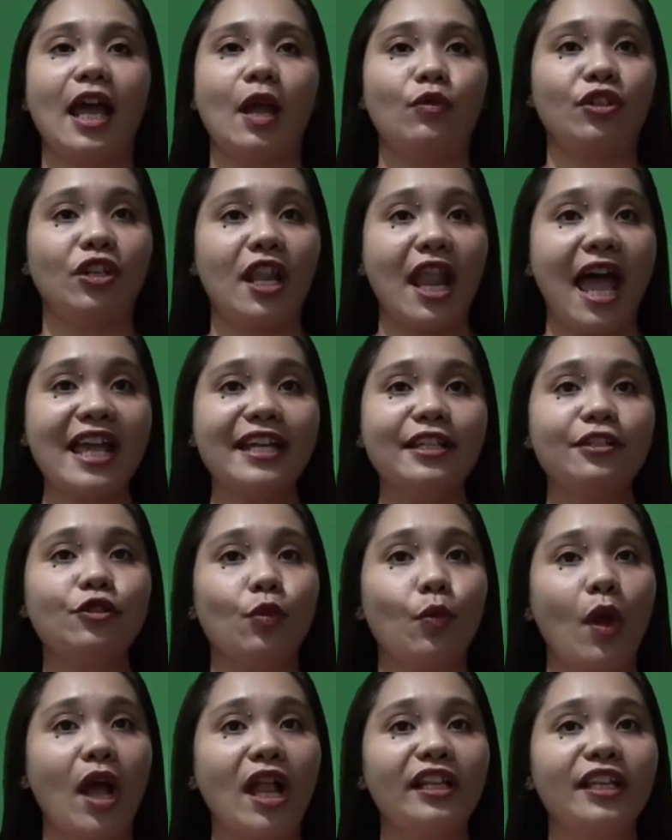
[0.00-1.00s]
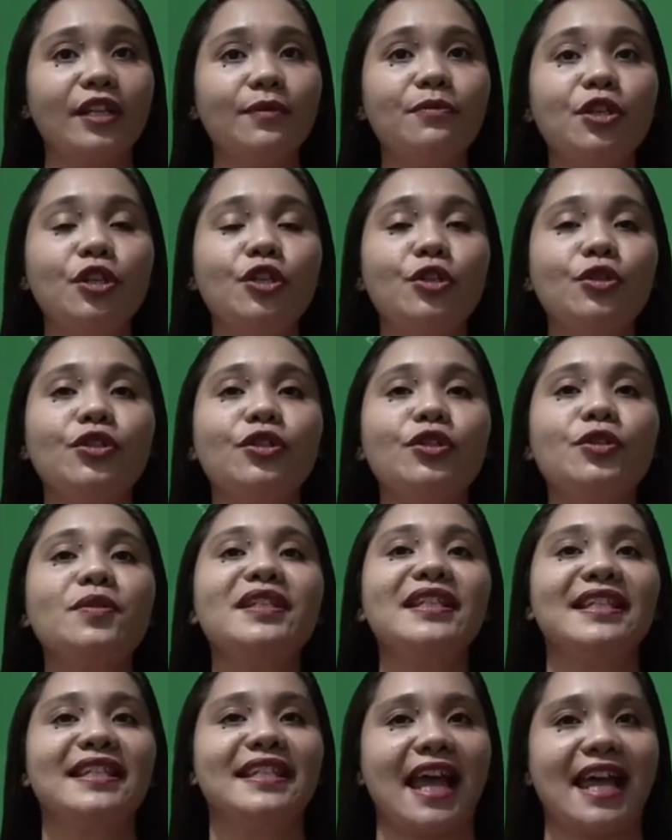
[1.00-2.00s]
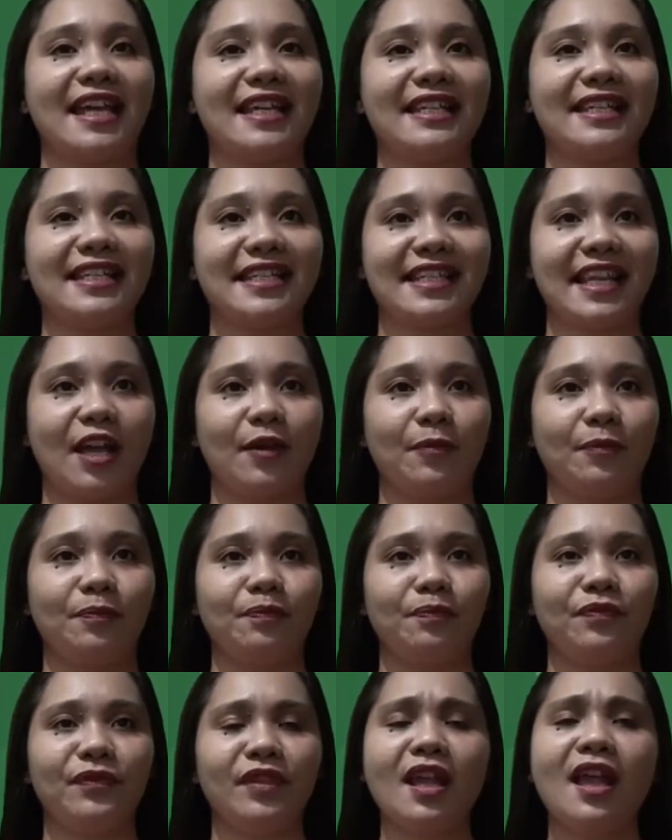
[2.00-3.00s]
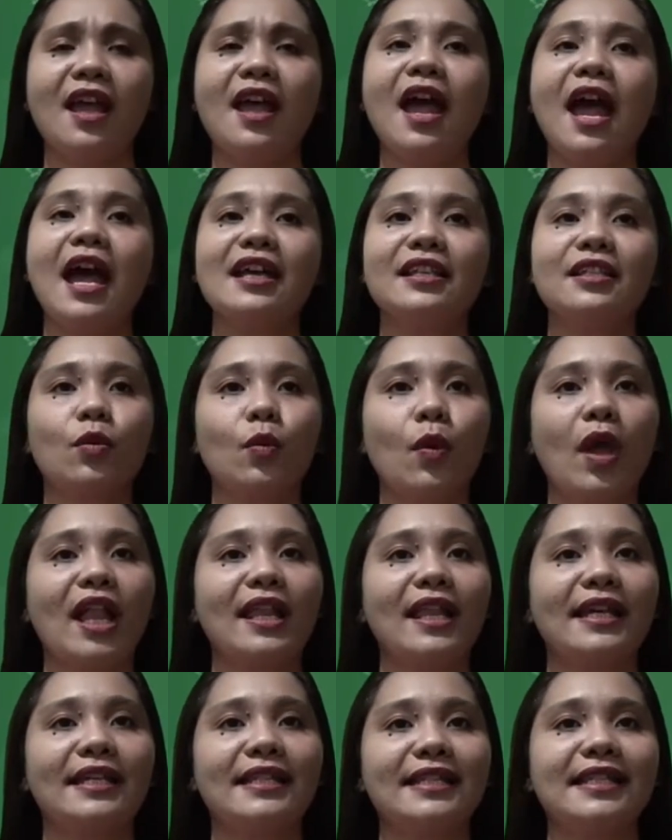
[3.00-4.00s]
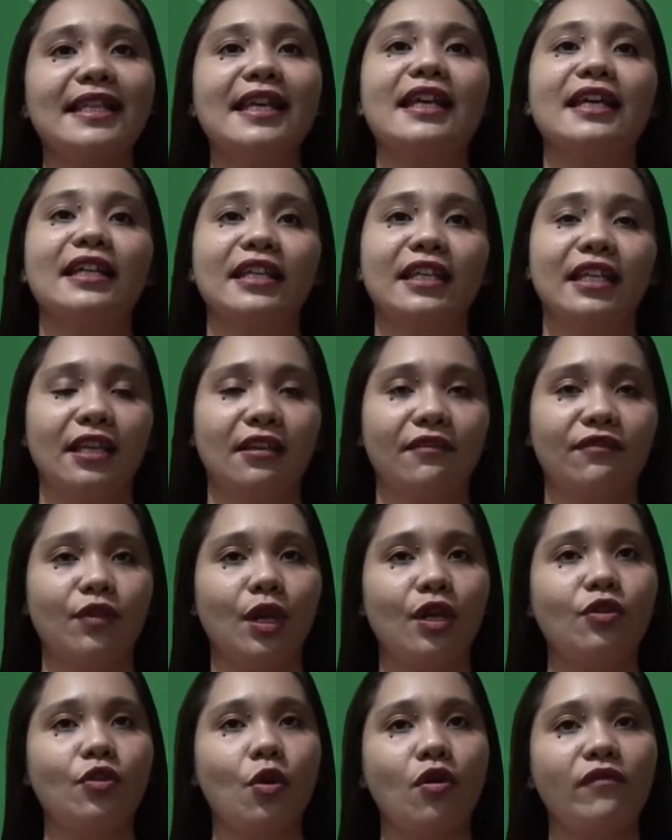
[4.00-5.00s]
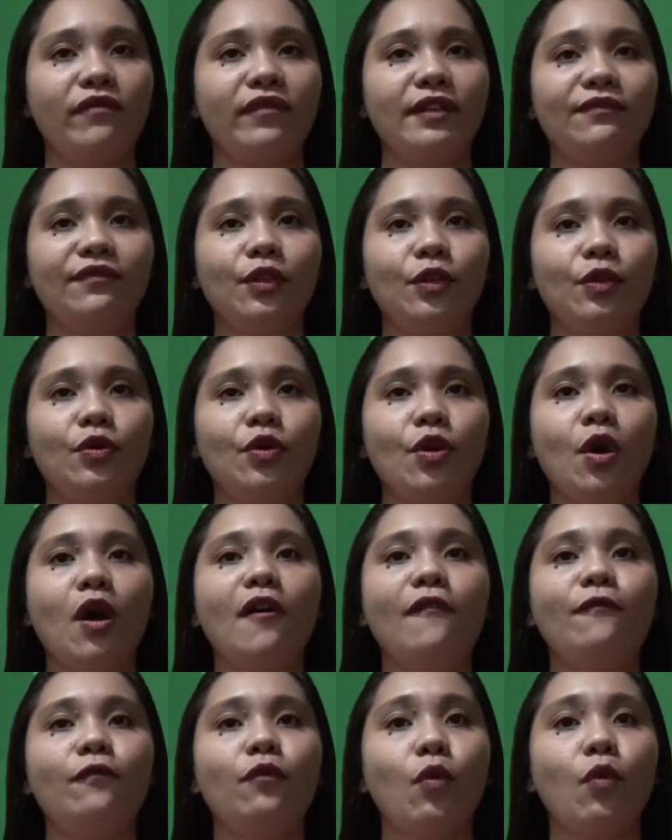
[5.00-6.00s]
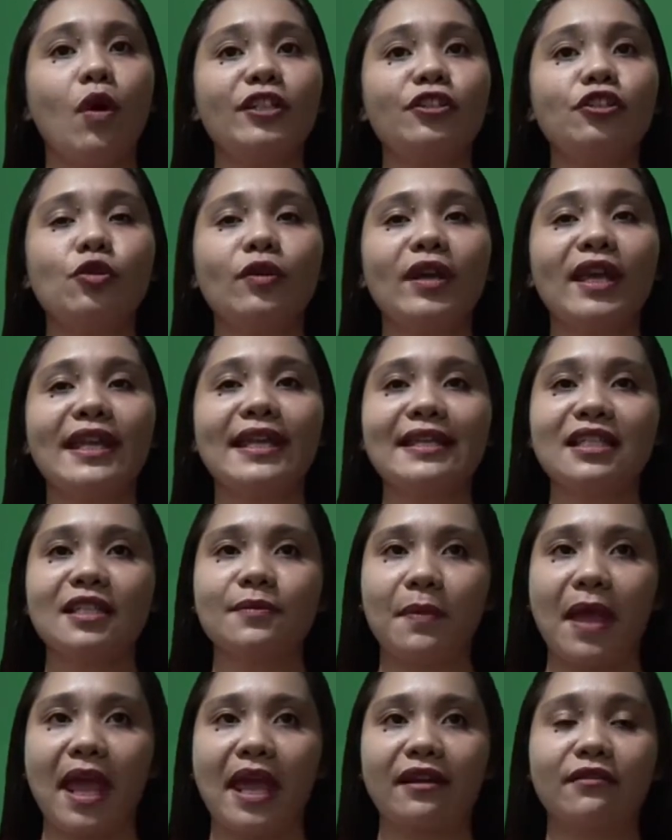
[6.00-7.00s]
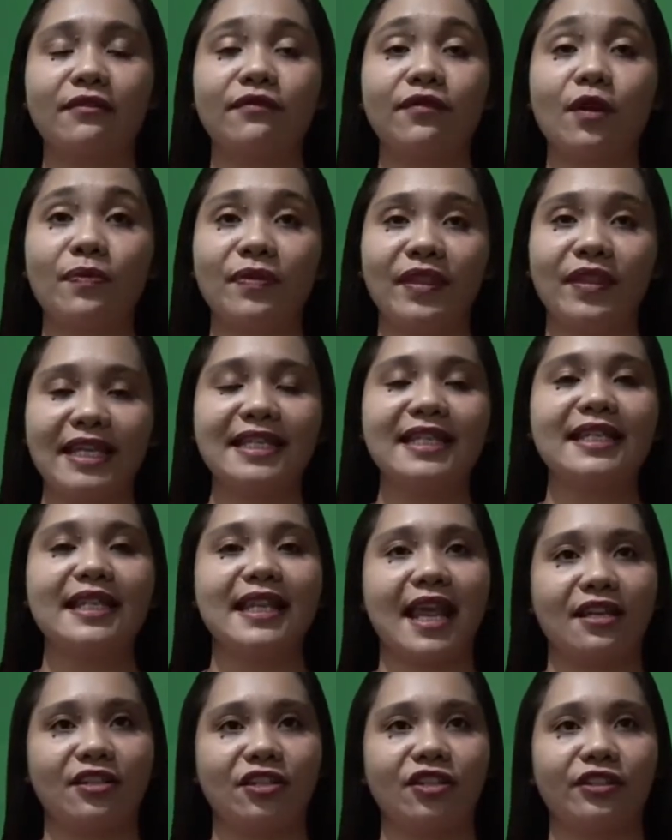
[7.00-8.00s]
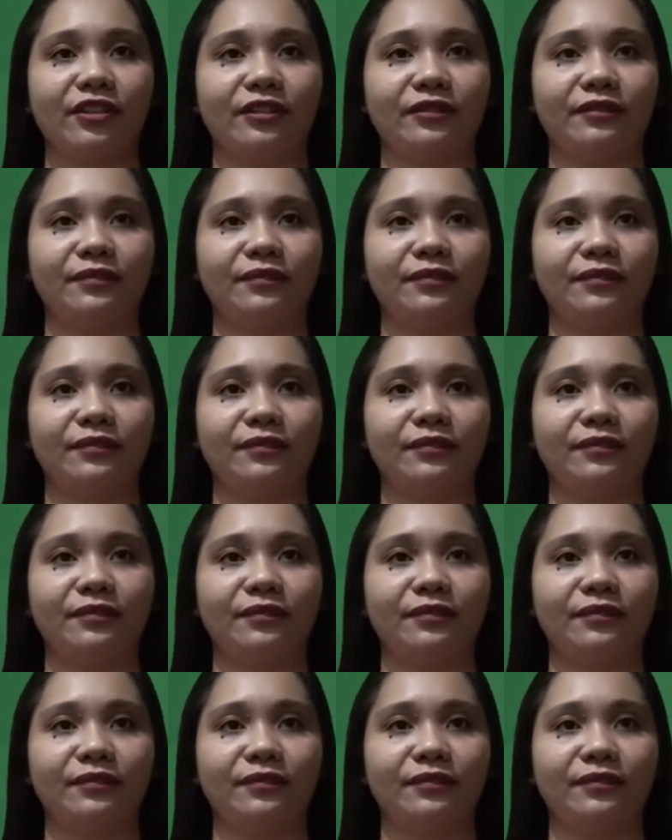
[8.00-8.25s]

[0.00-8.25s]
would like to welcome you to Science Time as well as give you an overview of what you can expect from this lesson.